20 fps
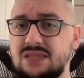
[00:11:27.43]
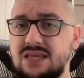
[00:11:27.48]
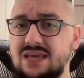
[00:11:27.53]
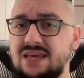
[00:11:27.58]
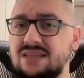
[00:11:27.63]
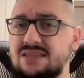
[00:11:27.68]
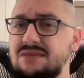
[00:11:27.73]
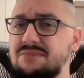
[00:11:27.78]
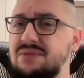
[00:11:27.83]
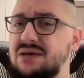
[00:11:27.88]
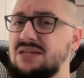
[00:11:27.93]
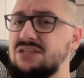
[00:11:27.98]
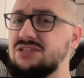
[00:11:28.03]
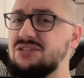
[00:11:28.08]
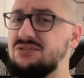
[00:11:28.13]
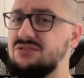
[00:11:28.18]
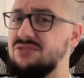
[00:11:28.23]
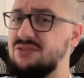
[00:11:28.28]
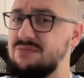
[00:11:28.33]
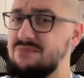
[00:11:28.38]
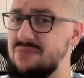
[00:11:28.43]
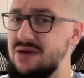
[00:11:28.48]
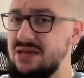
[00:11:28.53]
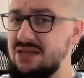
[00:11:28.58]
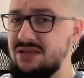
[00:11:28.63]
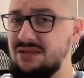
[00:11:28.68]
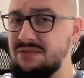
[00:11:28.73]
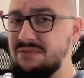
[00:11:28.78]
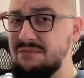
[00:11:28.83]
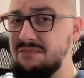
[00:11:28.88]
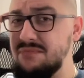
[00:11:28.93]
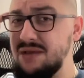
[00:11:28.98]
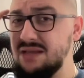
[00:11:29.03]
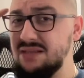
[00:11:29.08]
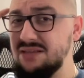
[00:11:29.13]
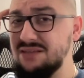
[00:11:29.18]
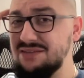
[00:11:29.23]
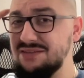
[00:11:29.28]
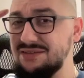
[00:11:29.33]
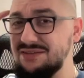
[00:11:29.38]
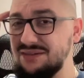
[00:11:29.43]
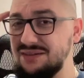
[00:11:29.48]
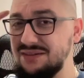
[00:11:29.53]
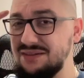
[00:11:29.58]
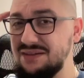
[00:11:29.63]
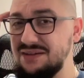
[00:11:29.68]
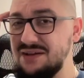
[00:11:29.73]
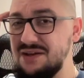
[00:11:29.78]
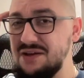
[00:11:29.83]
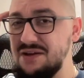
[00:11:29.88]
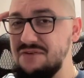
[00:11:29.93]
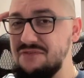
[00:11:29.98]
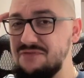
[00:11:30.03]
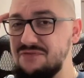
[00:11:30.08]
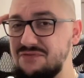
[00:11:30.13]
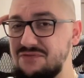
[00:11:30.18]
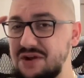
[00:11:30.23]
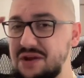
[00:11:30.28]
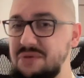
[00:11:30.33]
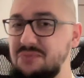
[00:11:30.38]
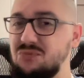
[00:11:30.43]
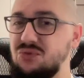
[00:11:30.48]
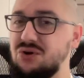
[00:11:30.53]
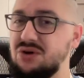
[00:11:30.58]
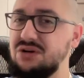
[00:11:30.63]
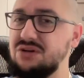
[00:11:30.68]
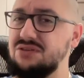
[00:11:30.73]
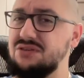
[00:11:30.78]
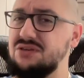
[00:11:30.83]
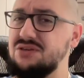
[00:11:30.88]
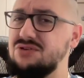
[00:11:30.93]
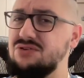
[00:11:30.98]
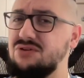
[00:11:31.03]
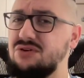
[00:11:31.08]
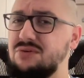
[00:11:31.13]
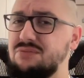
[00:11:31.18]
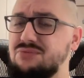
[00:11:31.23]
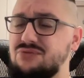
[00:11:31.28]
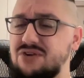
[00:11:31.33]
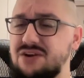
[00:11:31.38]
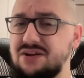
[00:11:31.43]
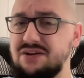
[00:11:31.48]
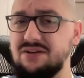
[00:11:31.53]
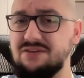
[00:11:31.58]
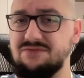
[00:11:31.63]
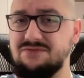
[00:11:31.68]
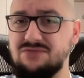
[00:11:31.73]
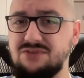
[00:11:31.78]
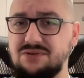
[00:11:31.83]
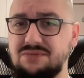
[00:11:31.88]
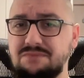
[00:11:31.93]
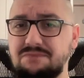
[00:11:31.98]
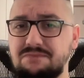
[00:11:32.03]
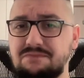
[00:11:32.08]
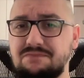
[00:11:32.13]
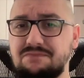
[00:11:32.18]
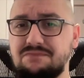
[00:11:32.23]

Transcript: It depends on the main mental framework that you're operating from.